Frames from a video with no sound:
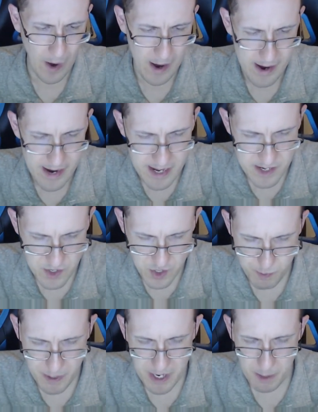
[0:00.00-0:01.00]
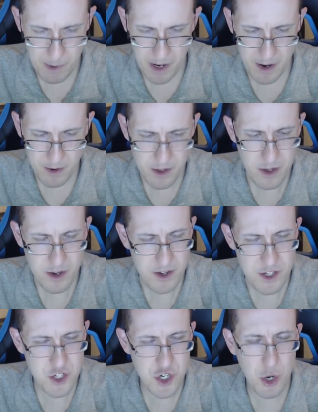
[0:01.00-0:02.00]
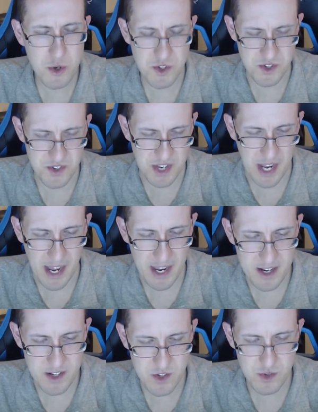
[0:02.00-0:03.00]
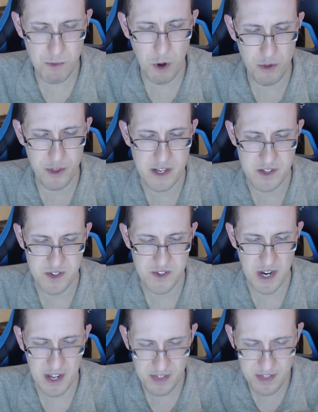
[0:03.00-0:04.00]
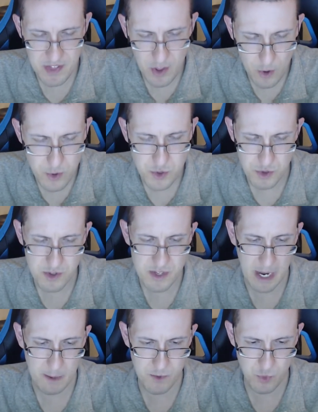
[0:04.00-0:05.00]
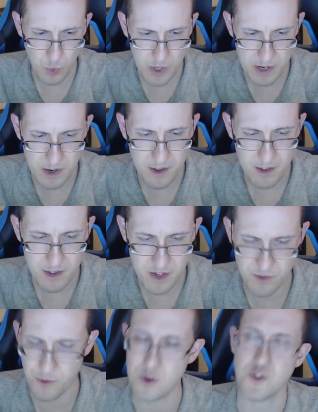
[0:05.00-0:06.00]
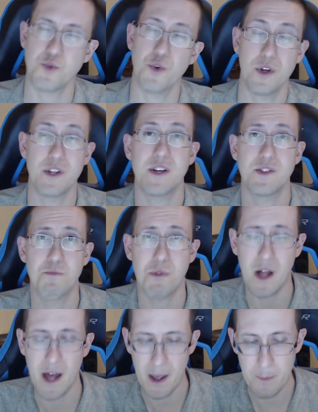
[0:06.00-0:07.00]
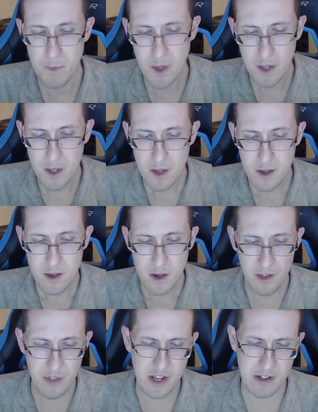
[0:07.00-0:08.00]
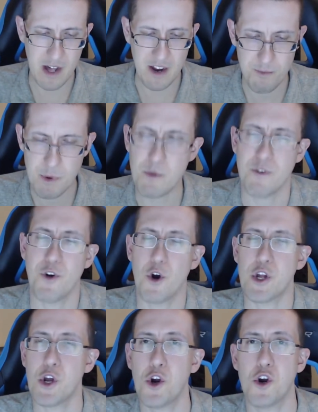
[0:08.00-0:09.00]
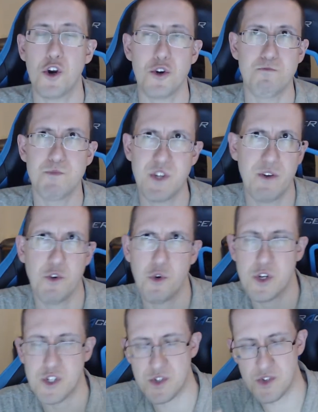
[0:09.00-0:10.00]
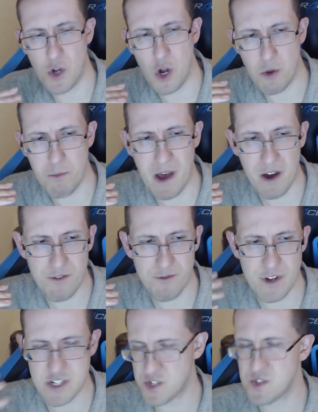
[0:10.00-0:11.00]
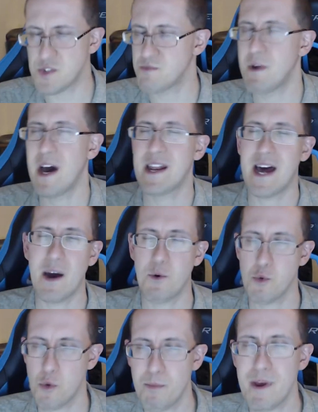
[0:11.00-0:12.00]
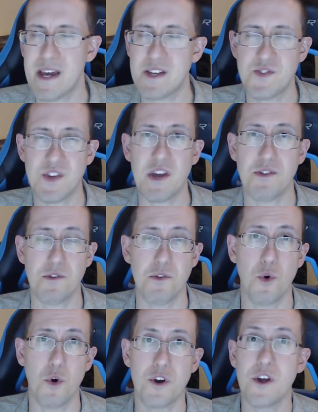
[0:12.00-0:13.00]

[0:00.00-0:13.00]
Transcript: And it's a spe- I'm not uh, jokes aside and small things aside. Those are the times when this verse really does apply. I think a lot of people have already heard several Christians talk about vengeance is mine, I will repay, saith the Lord.